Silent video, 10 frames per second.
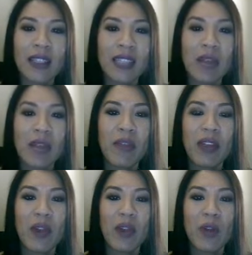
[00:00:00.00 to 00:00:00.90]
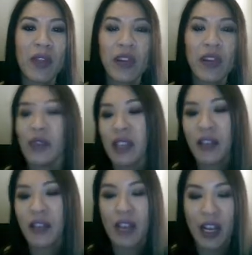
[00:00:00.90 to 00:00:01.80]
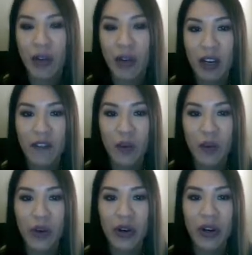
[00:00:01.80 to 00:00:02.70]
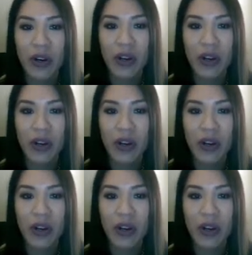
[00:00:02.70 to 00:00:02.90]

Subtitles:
Same thing with the newsletter that I created for work,